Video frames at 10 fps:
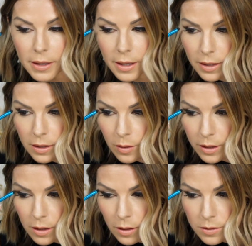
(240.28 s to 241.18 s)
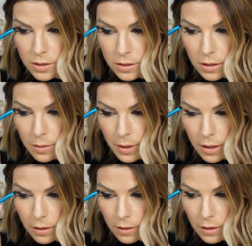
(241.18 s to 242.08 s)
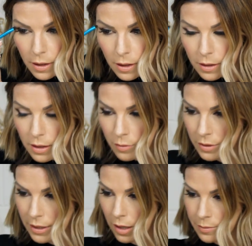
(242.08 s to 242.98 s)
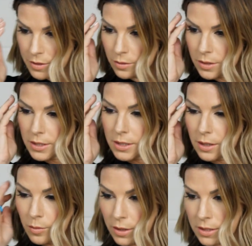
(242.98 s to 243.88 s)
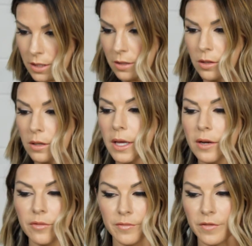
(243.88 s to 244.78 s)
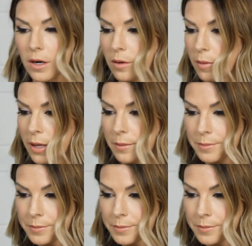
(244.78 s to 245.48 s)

and kind of going closer to the mirror? That really helps you to see what it's gonna look like from far away.